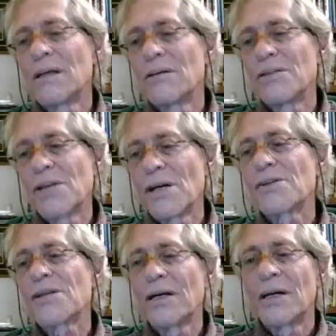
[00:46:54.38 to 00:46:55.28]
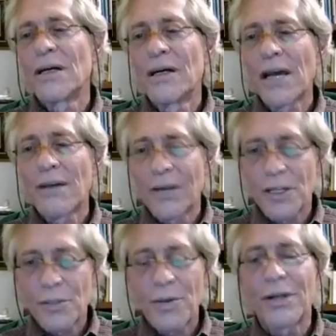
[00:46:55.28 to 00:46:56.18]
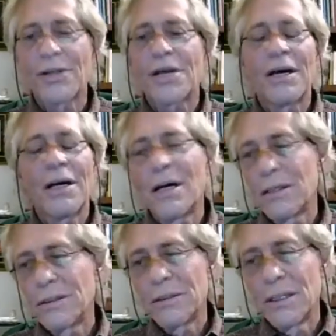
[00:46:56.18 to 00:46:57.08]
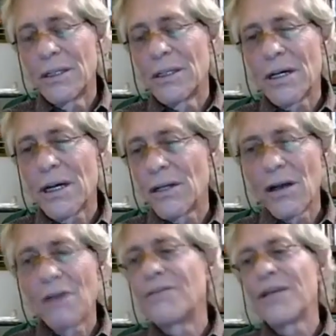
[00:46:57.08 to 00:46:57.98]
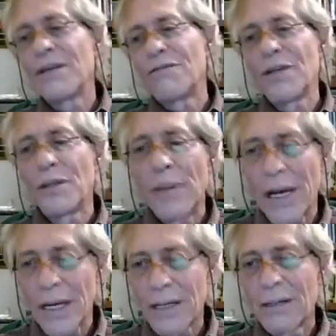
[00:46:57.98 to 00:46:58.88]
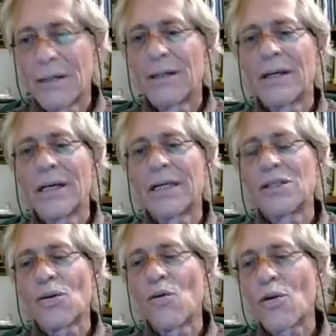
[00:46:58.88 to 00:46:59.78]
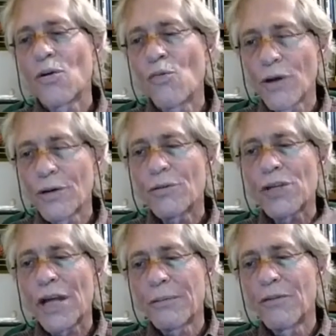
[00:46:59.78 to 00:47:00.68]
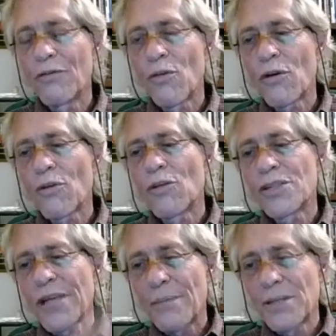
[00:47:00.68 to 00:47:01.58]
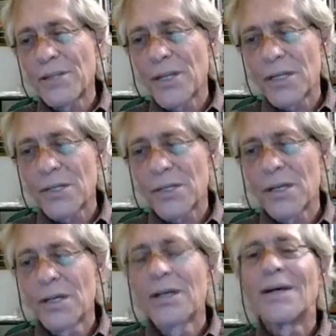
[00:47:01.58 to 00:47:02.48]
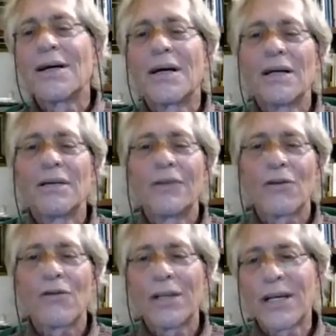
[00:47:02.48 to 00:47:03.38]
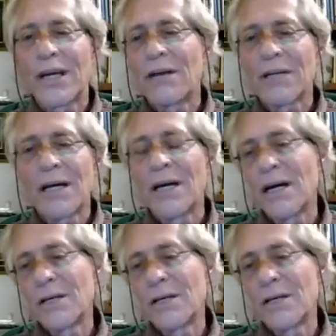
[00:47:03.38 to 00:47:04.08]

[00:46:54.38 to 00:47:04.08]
does have an experience, I love the feedback and or what it was like before and what's happened since. If you can write that out, I'd